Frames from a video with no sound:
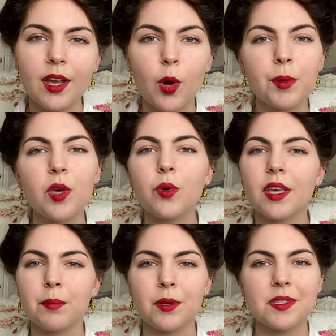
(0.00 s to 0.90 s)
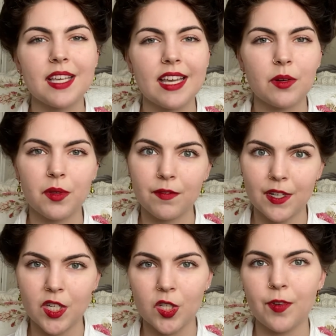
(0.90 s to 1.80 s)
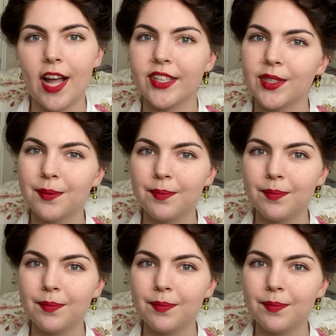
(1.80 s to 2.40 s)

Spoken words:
I hope you can proceed with vintage valor.